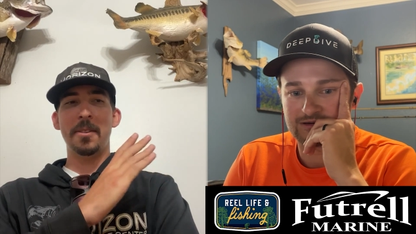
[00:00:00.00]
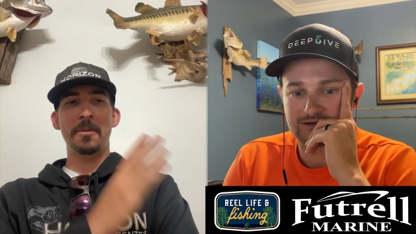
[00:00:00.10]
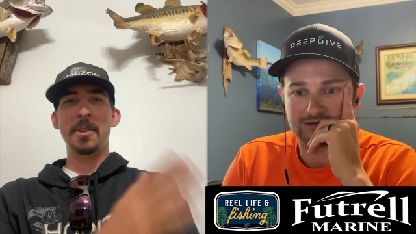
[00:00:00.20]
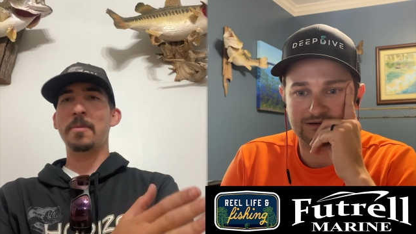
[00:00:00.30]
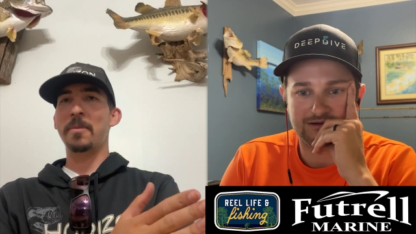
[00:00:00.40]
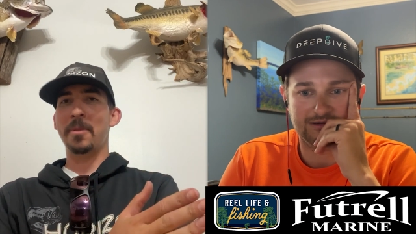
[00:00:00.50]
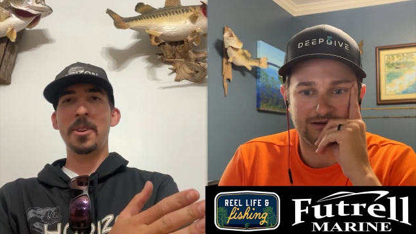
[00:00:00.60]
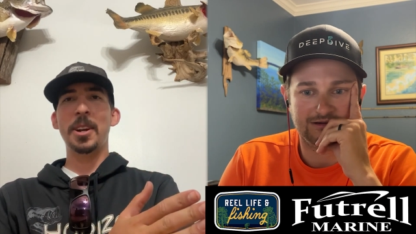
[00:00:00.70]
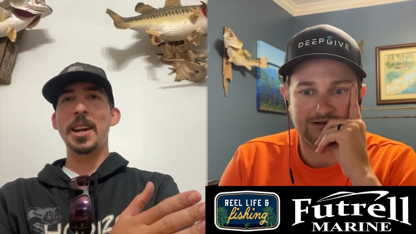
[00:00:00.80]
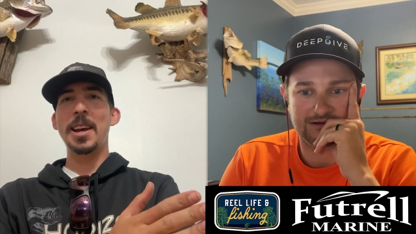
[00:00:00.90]
Speaker 1: we're
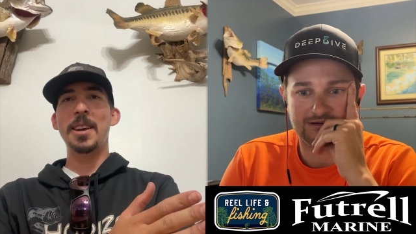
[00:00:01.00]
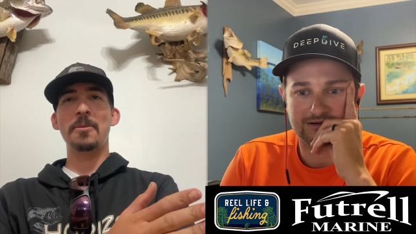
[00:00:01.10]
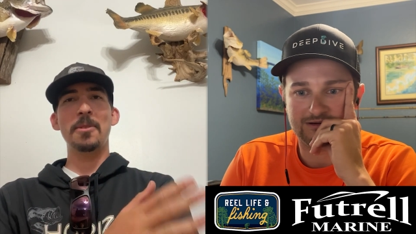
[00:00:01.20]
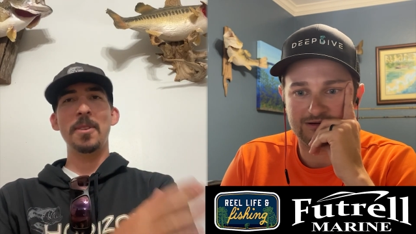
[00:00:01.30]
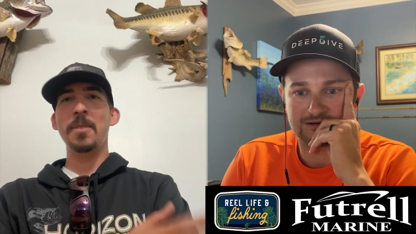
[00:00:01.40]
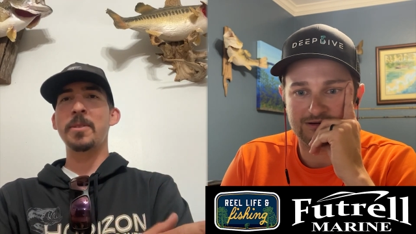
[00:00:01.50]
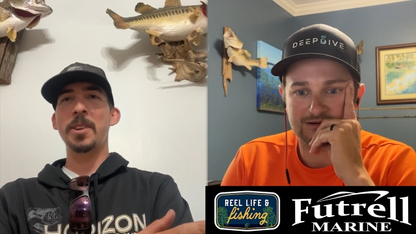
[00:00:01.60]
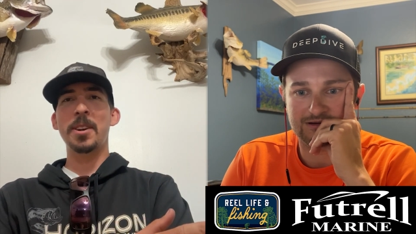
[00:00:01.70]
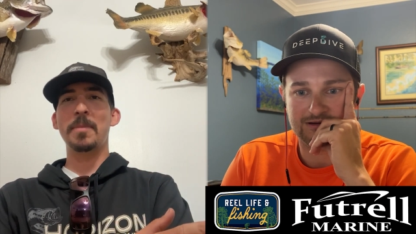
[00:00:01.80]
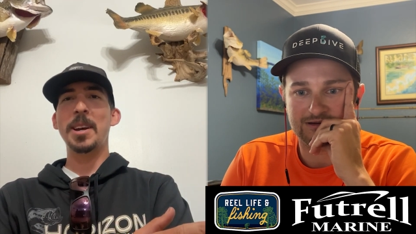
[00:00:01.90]
looking at it, we're throwing
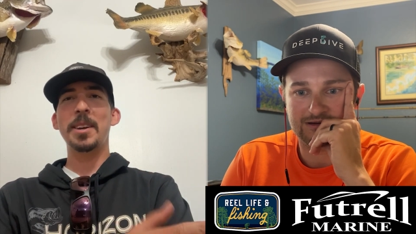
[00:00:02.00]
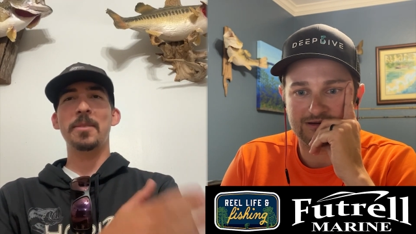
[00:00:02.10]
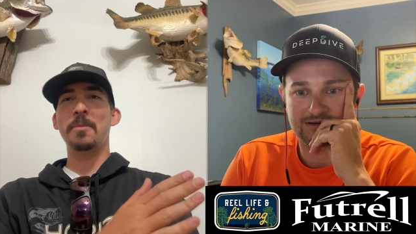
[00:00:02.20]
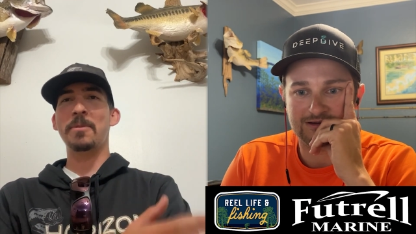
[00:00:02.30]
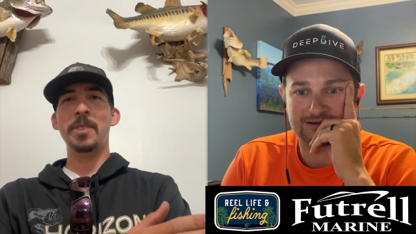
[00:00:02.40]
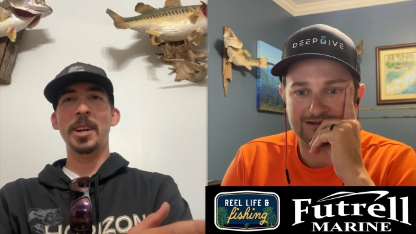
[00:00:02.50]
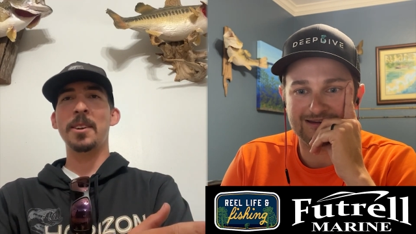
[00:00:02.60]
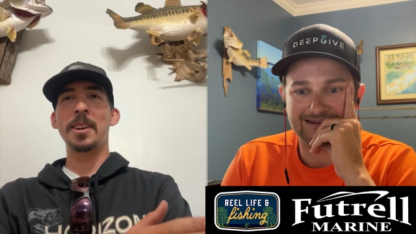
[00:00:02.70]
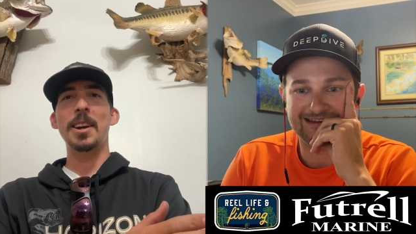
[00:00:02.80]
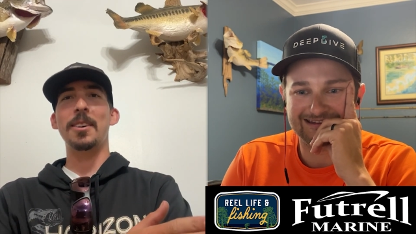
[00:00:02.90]
jerk baits, and we're
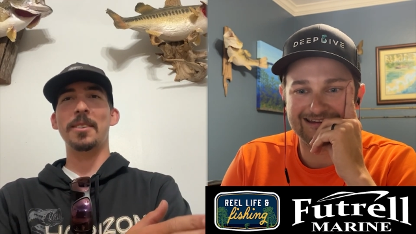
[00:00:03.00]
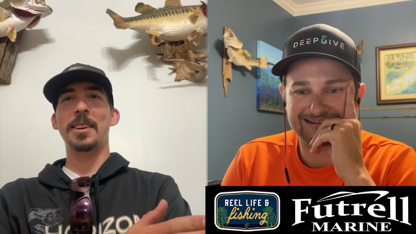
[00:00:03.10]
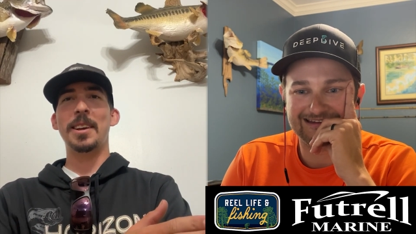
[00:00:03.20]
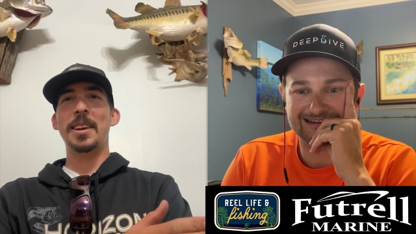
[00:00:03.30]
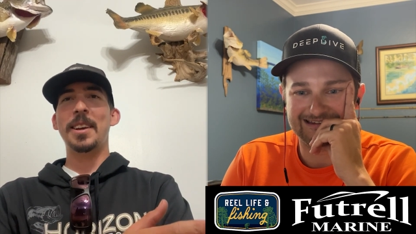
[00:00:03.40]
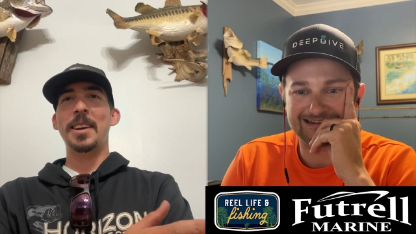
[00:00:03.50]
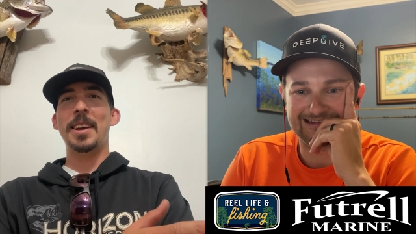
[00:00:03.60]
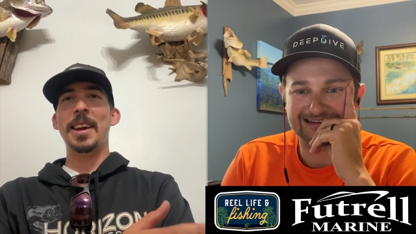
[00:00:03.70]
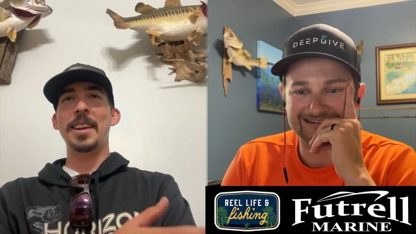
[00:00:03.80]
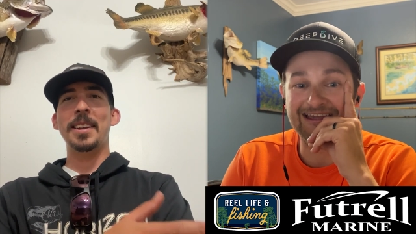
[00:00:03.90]
figuring it out.
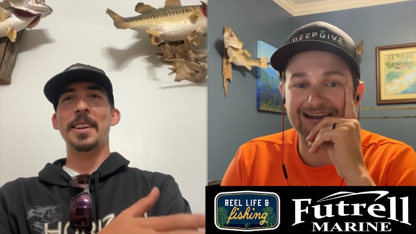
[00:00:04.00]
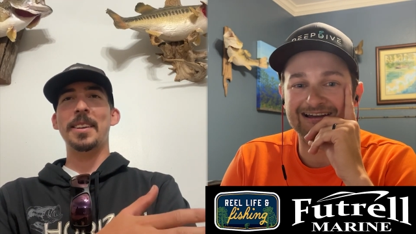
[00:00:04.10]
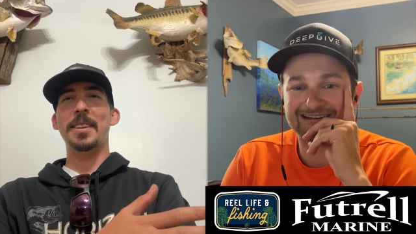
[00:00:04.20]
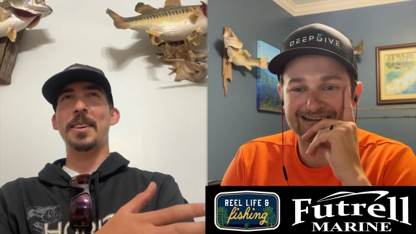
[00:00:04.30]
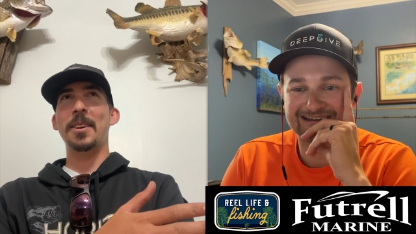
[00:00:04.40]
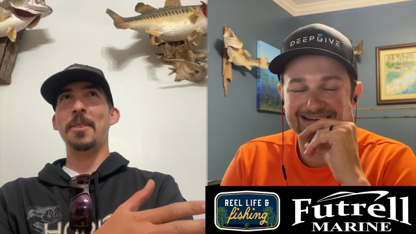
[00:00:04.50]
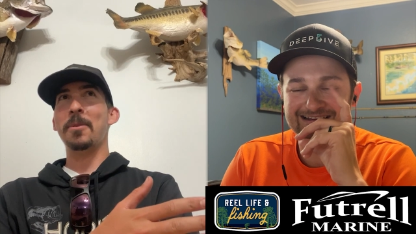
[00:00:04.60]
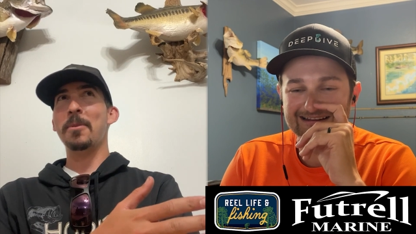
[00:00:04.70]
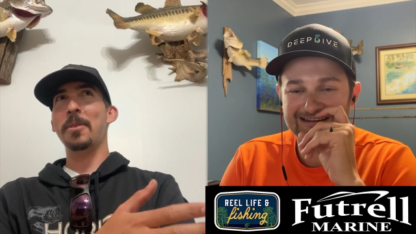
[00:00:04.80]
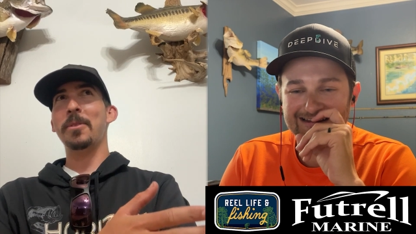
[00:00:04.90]
And yeah.
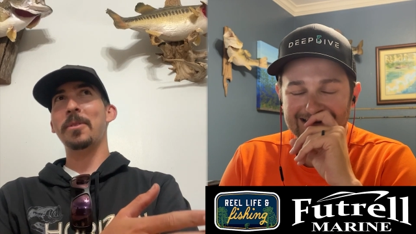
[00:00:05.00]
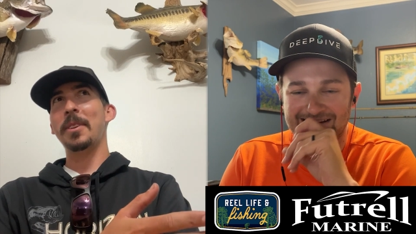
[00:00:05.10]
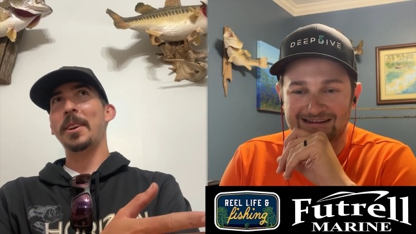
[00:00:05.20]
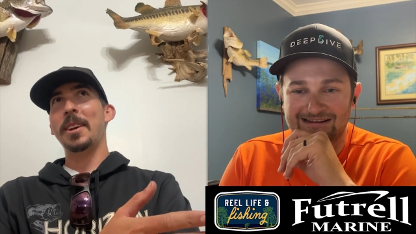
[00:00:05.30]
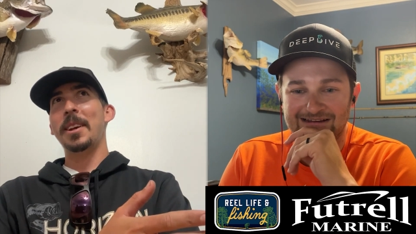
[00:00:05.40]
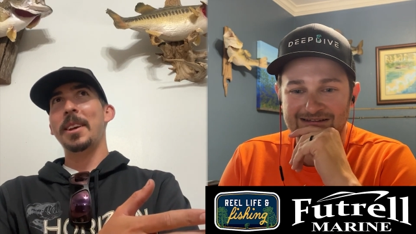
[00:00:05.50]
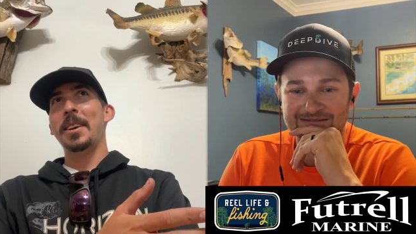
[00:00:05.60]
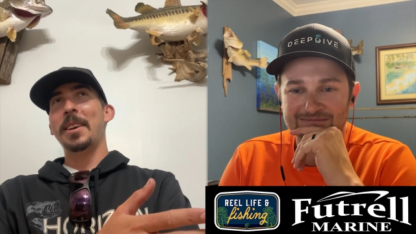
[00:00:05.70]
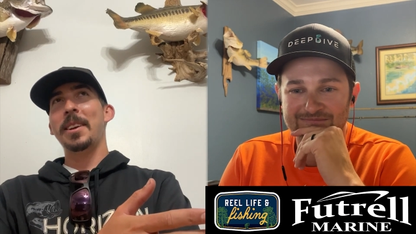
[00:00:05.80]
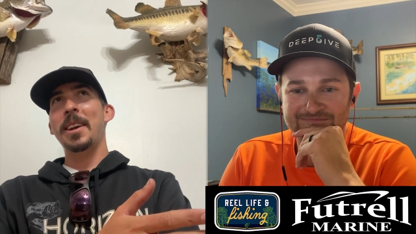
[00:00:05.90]
Of course,
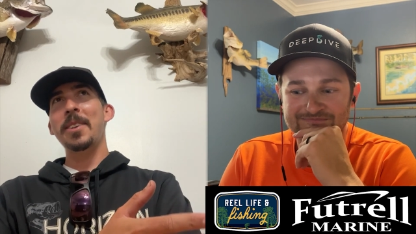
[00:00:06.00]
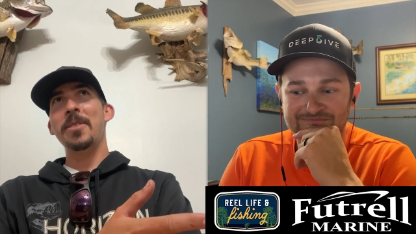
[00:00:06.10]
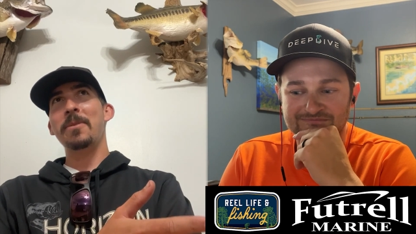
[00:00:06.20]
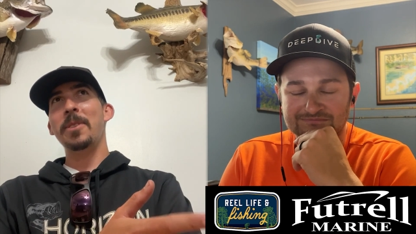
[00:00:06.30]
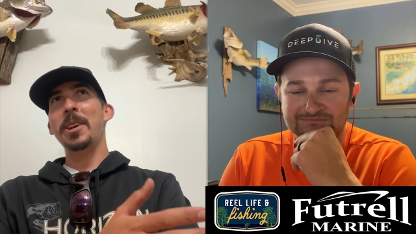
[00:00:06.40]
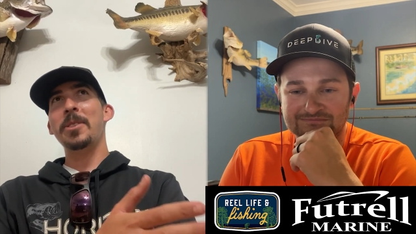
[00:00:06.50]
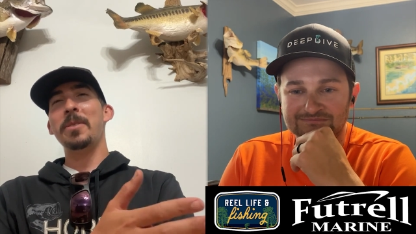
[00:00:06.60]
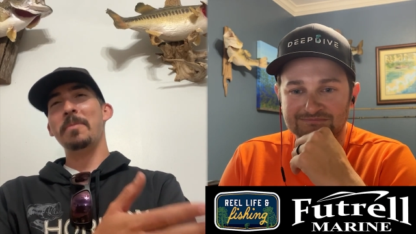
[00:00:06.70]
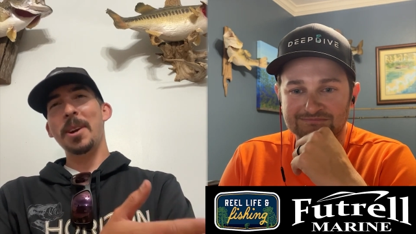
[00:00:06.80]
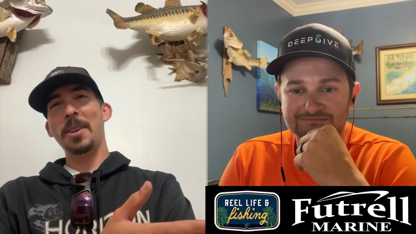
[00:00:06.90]
catching fish
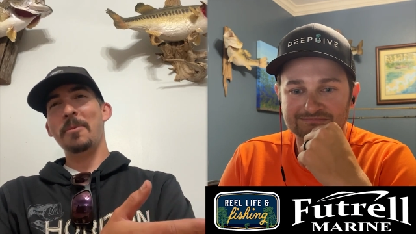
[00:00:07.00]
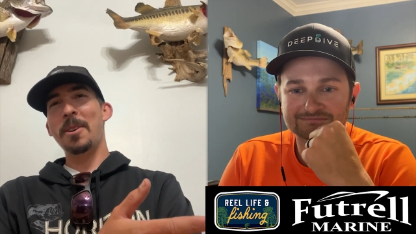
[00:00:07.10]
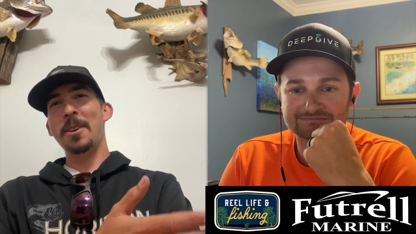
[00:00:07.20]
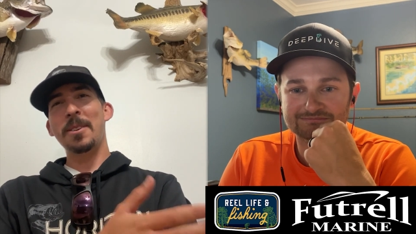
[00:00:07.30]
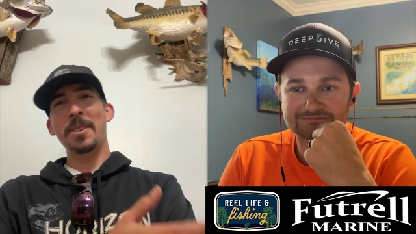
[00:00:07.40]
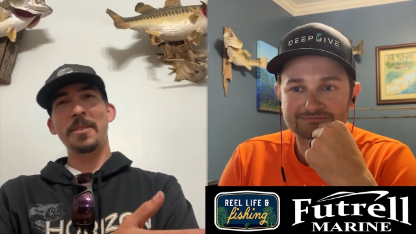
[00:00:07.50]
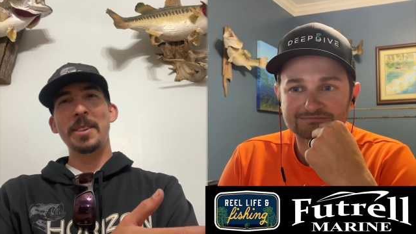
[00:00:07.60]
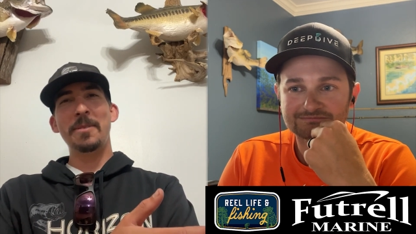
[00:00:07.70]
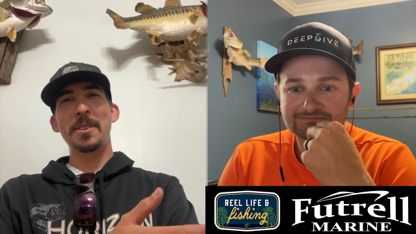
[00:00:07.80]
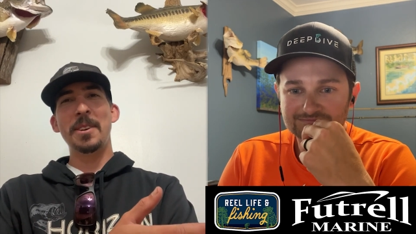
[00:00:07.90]
in muddy water on a
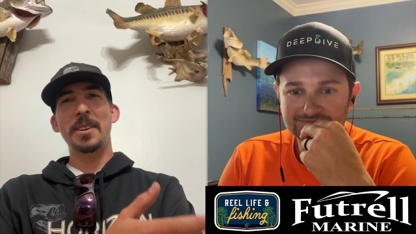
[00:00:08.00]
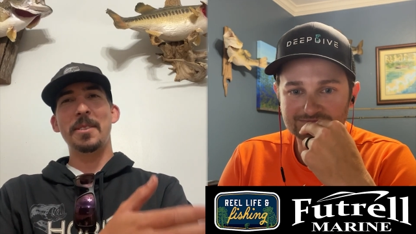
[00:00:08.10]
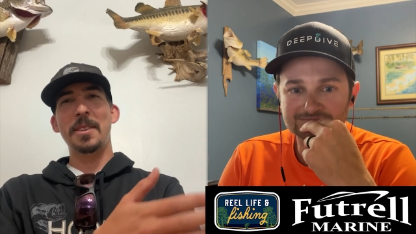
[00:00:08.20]
river